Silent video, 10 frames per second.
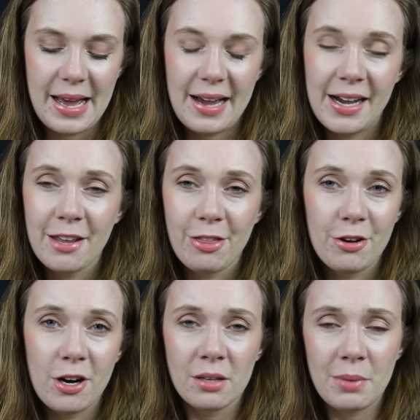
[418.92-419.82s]
I
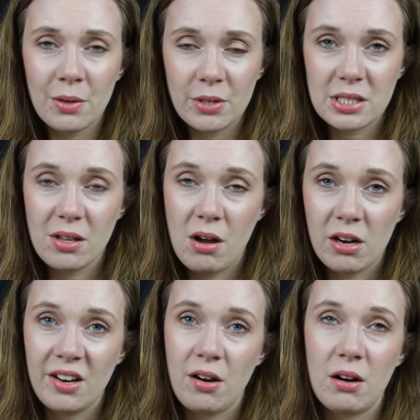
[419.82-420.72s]
thought about this long
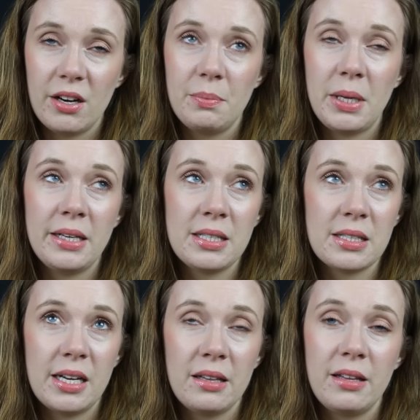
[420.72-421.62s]
and hard, but I
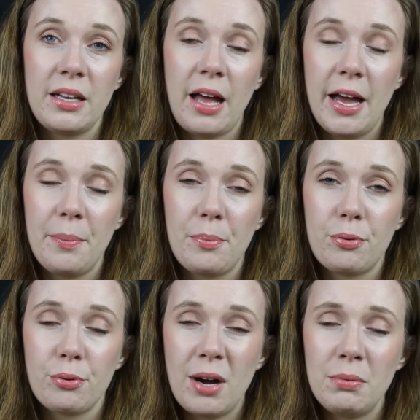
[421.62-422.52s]
decided that I
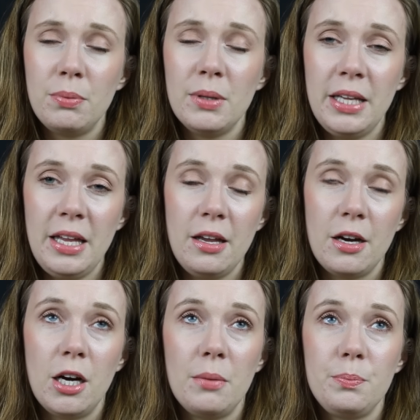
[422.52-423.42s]
probably
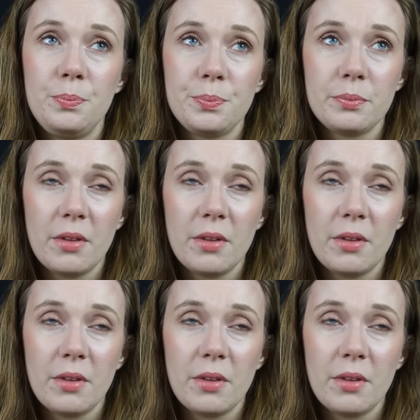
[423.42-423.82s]
um,